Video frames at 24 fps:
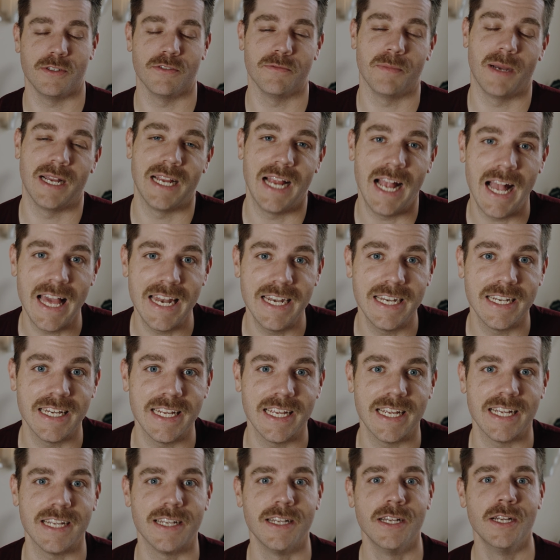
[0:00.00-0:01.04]
of my
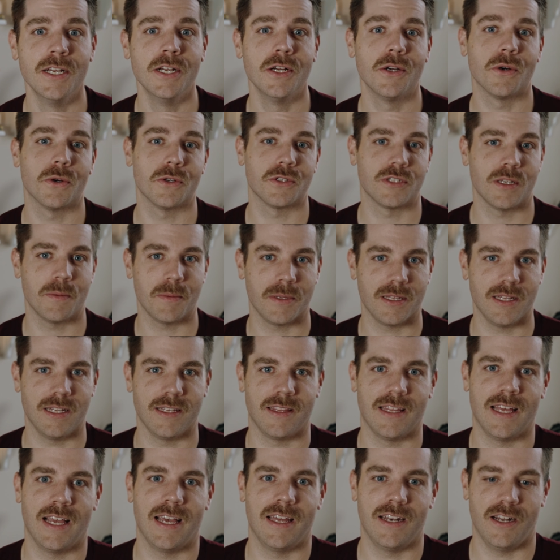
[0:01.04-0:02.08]
editing or something like
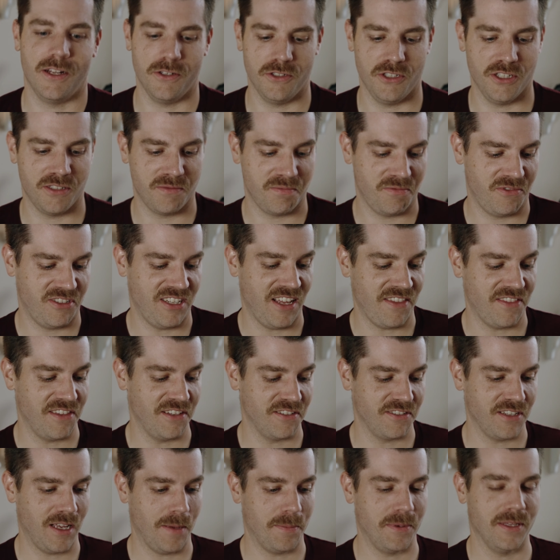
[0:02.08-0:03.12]
that, I'll just set
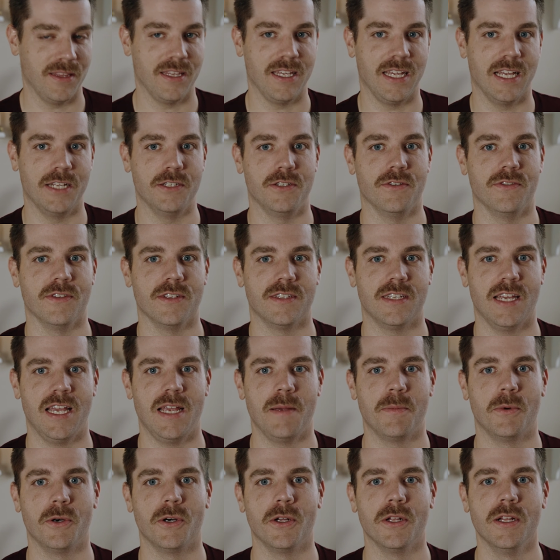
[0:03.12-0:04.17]
this up at the edge of the
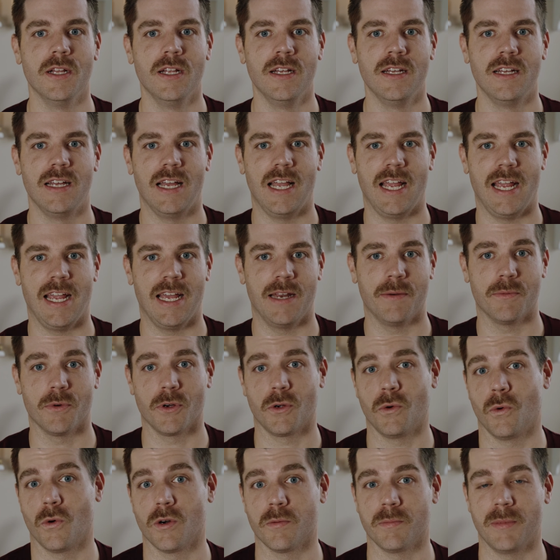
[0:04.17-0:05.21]
table and
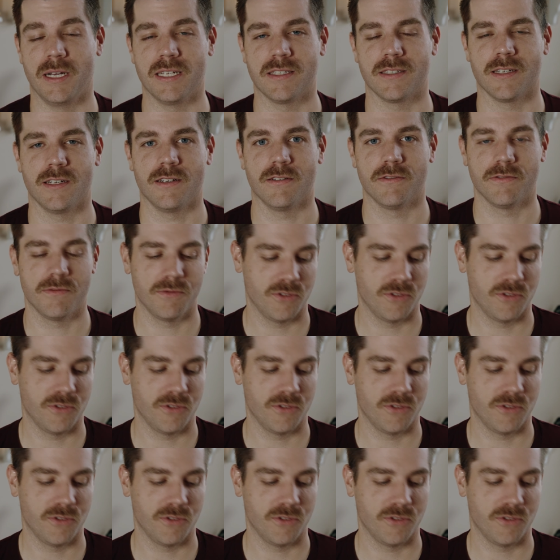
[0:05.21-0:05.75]
record myself.